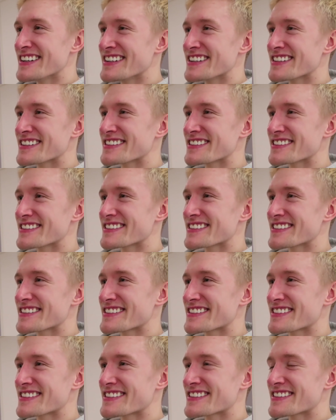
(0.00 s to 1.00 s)

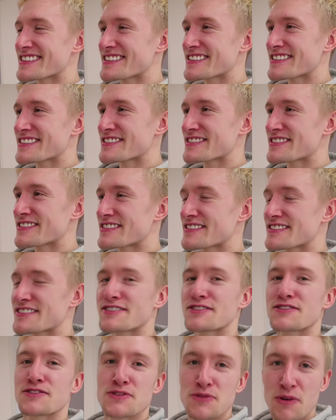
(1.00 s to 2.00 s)
23 after today.
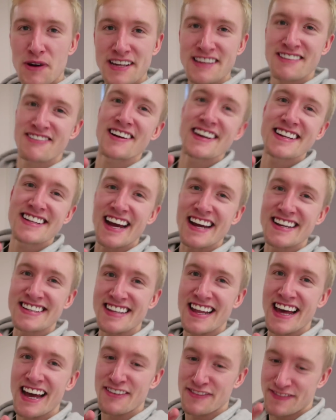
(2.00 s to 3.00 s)
23
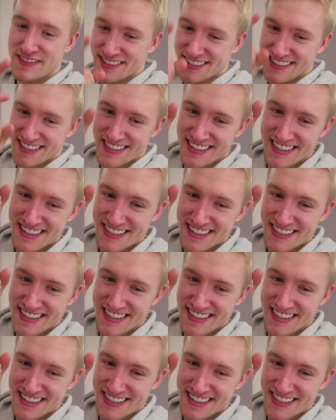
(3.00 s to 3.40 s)
days left.